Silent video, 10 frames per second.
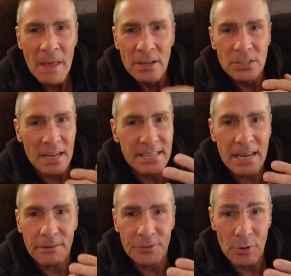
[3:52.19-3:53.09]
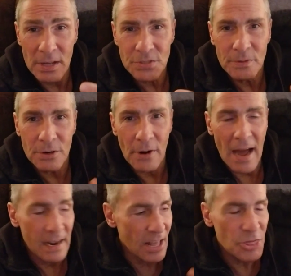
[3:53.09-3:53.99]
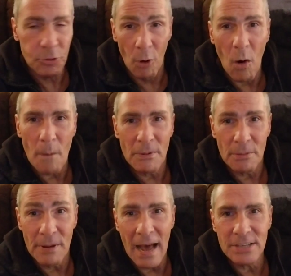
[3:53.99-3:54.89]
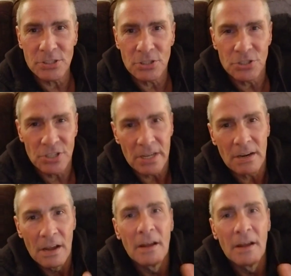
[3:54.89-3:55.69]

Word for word: So I take a few hits from the crack. I throw up in the passenger seat.